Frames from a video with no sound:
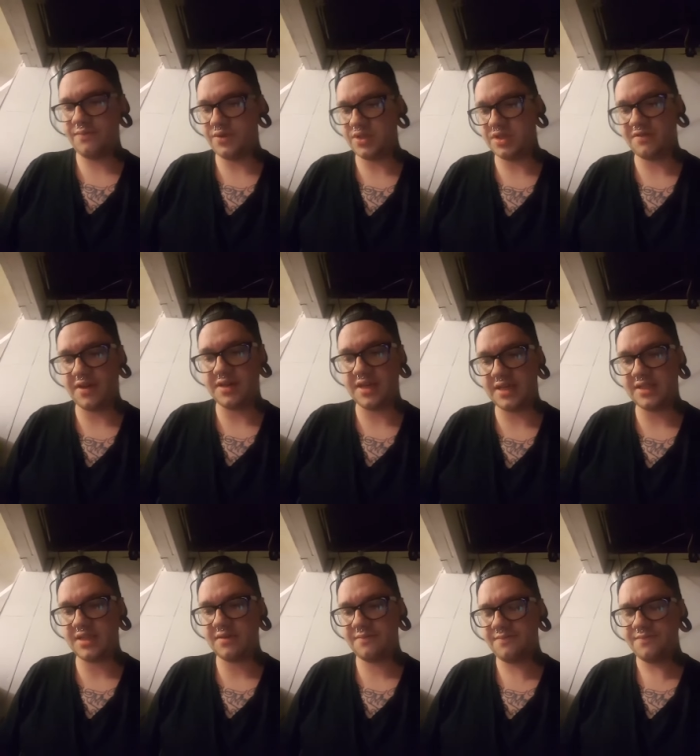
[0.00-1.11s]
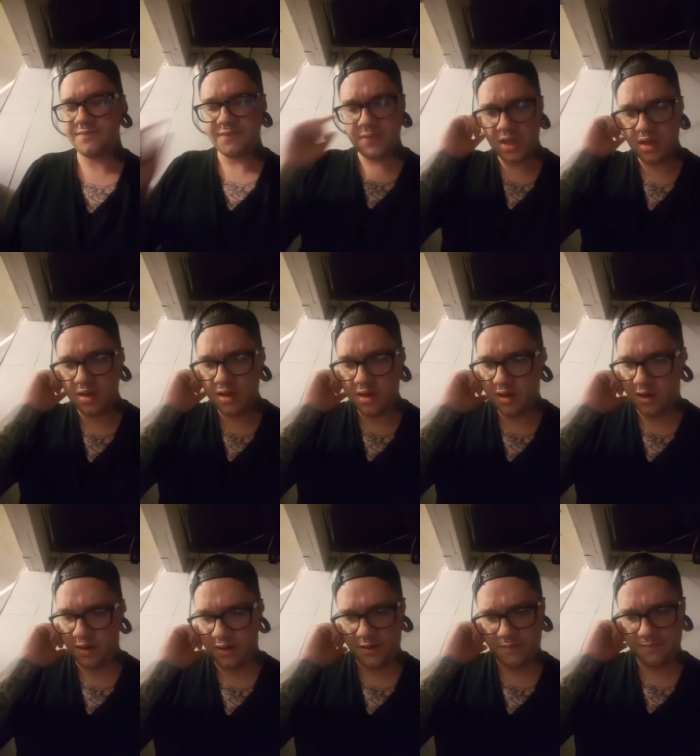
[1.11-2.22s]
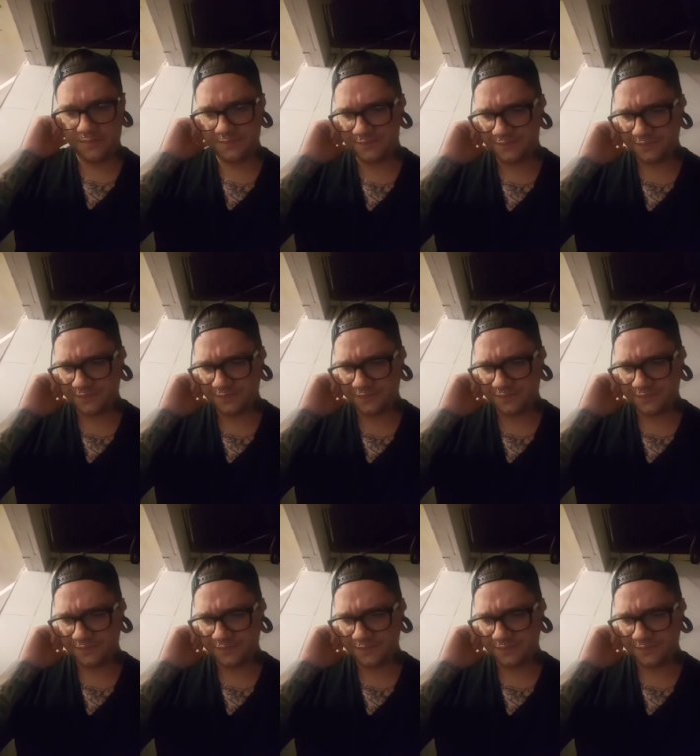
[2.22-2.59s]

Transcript: which is fantastic. Um,